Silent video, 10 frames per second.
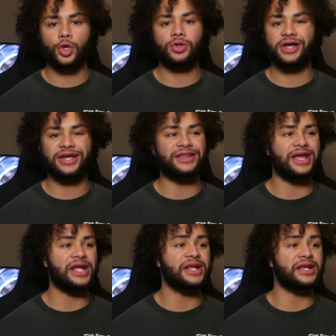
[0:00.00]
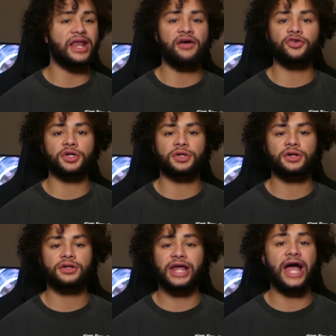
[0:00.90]
look like they
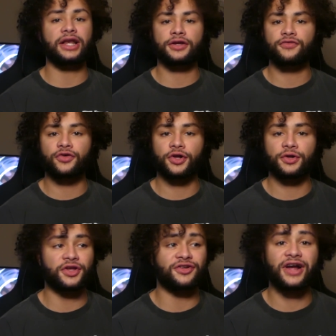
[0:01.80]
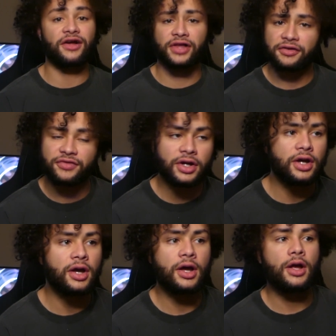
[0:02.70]
never dieted for their entire life.
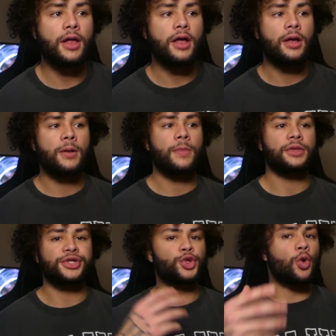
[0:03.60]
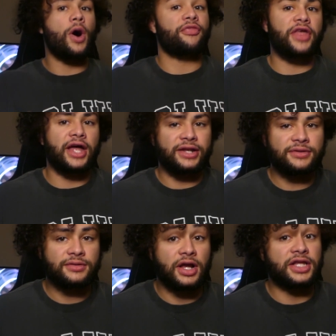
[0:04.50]
You don't want that.
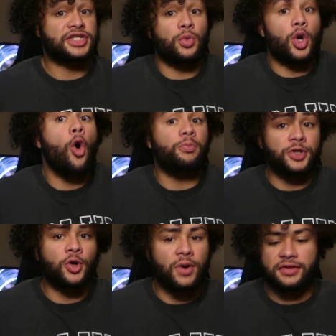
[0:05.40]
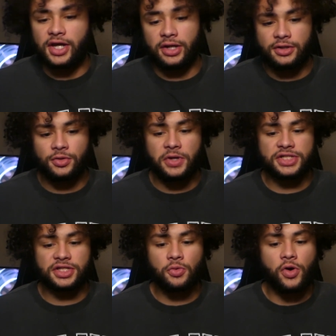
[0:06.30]
At least I would hope you don't want that. You
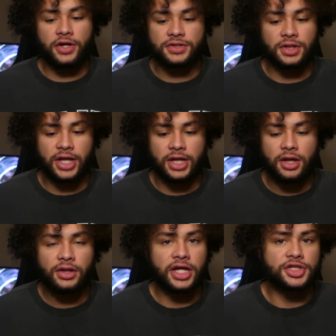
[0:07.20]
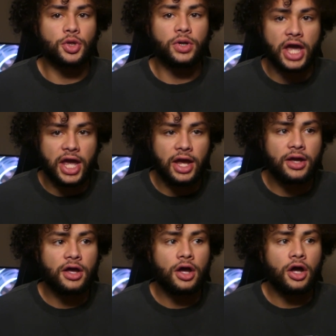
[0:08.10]
basically want to, like it's okay,